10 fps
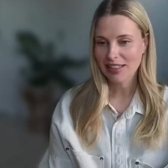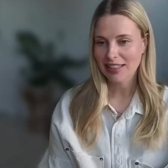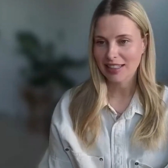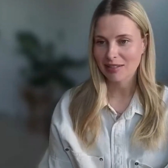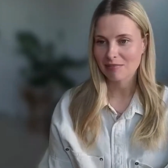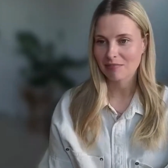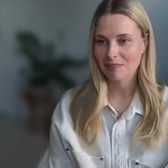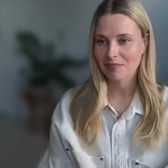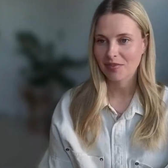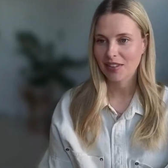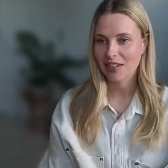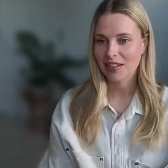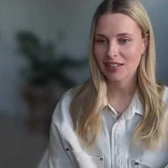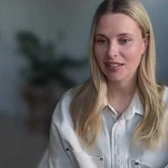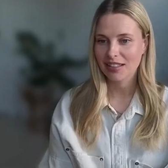
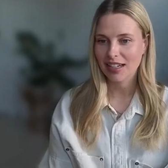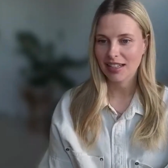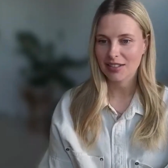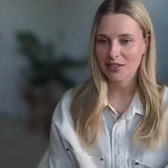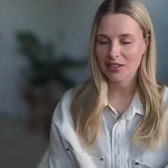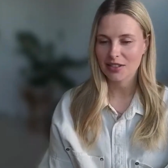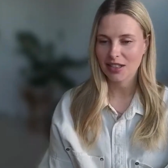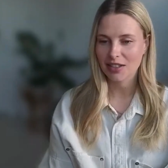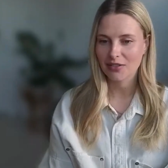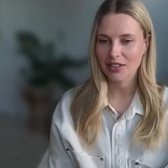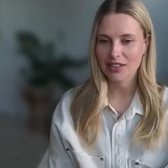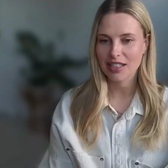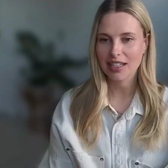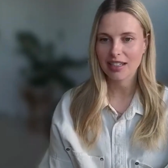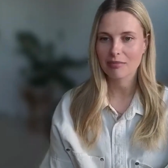So it just kind of feels
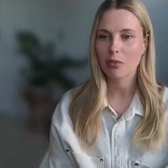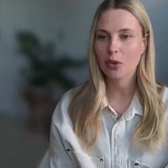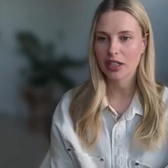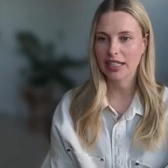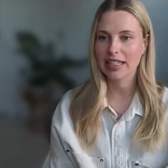like I'm working